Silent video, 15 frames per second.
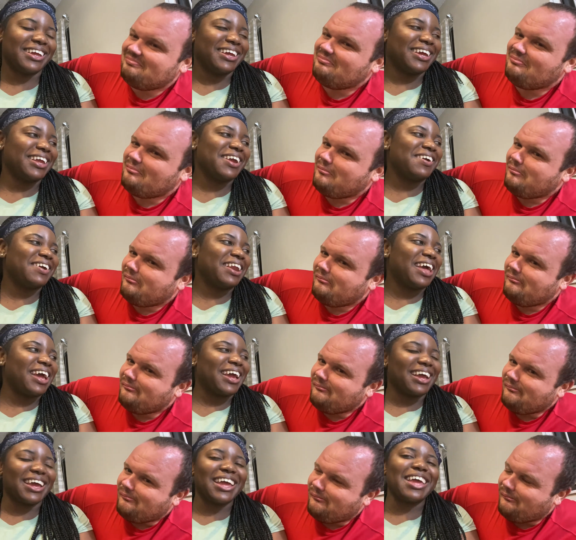Speaker 1: You're like,
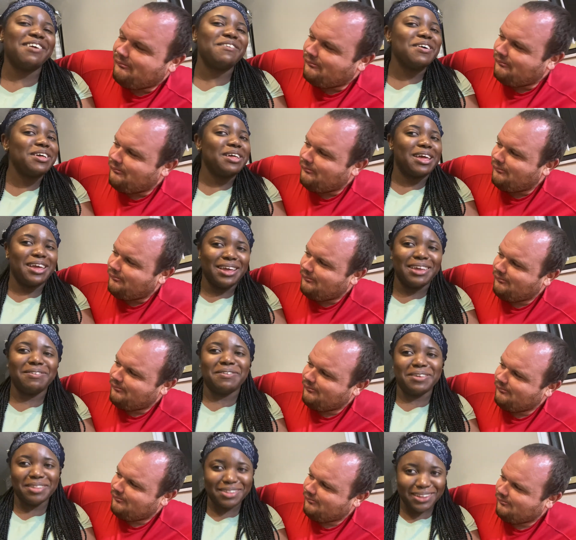hey, it
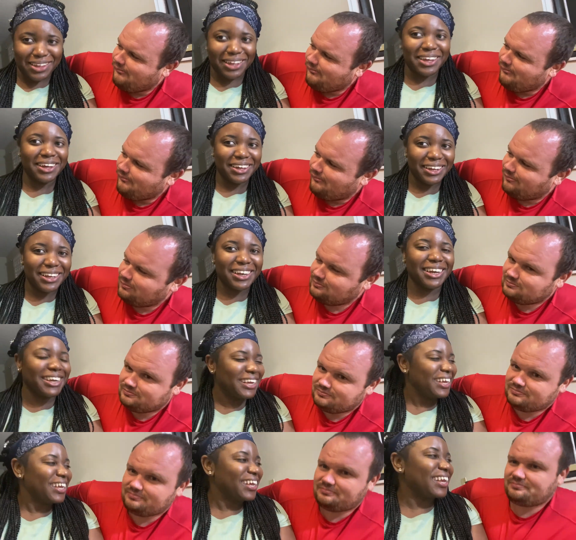was good.
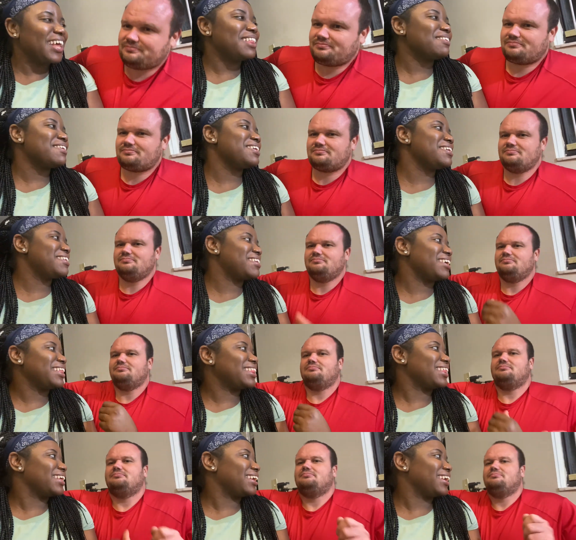That's what you just
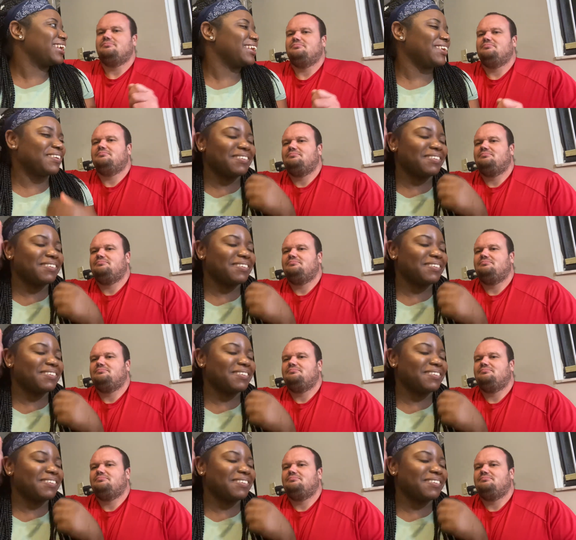said.